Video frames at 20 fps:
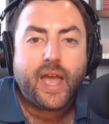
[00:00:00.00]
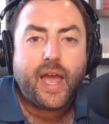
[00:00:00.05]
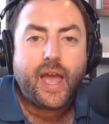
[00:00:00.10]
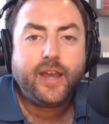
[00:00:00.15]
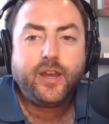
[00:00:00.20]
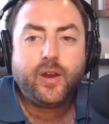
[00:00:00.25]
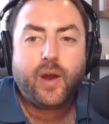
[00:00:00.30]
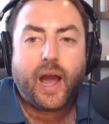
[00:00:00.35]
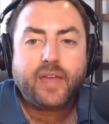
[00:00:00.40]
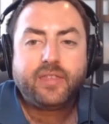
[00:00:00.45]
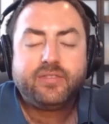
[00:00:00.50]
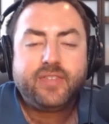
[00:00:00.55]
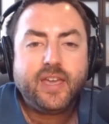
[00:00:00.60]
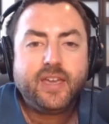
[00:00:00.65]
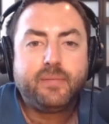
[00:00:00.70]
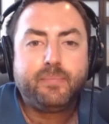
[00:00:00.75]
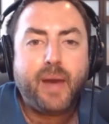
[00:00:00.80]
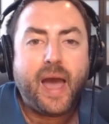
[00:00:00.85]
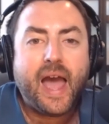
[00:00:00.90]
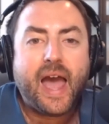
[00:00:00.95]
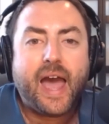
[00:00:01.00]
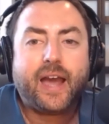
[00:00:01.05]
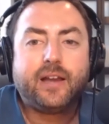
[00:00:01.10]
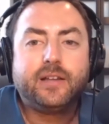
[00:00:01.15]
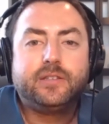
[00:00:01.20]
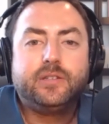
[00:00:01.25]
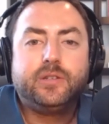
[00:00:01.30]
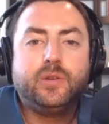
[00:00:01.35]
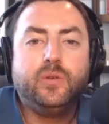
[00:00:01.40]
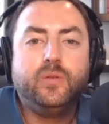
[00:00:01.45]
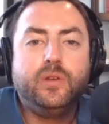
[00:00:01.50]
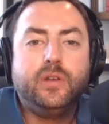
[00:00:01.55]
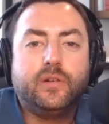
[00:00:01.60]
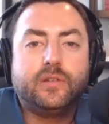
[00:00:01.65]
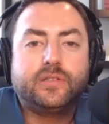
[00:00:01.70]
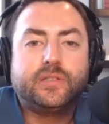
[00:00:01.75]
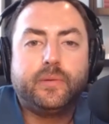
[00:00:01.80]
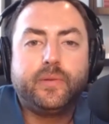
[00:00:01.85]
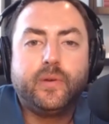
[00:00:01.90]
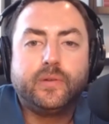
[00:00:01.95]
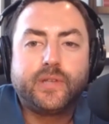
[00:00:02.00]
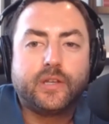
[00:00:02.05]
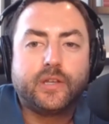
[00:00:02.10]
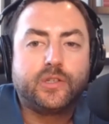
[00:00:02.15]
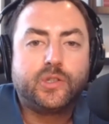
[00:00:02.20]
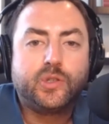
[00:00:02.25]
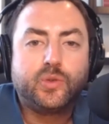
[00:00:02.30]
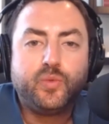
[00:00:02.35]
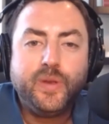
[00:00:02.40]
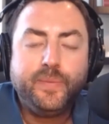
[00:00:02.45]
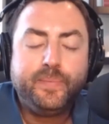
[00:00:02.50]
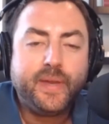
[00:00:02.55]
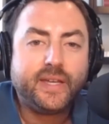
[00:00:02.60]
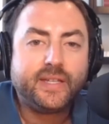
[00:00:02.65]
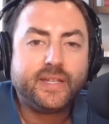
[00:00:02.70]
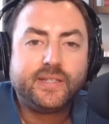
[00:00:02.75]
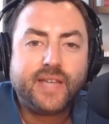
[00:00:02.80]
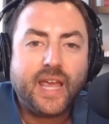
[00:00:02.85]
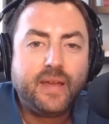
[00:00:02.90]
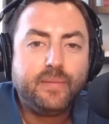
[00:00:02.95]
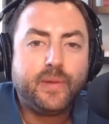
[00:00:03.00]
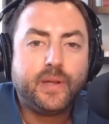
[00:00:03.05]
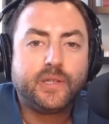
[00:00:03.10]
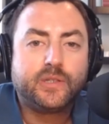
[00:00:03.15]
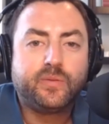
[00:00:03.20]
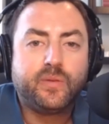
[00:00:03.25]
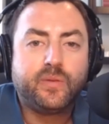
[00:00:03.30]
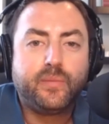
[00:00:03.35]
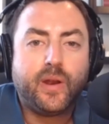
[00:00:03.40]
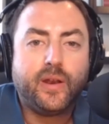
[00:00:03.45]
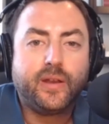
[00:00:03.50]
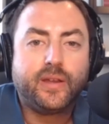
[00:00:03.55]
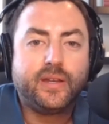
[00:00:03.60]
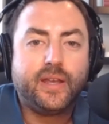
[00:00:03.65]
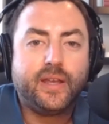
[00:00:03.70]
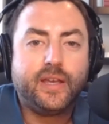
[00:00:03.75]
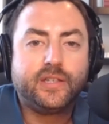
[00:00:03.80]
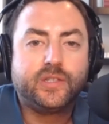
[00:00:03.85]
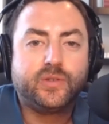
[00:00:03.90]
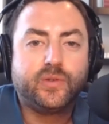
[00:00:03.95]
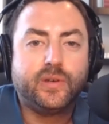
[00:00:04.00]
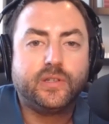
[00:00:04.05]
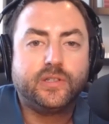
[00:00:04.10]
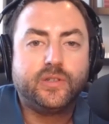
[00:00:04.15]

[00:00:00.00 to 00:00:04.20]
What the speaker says: And, you know, I think back to, you know, some of those like sweeping statements from American history.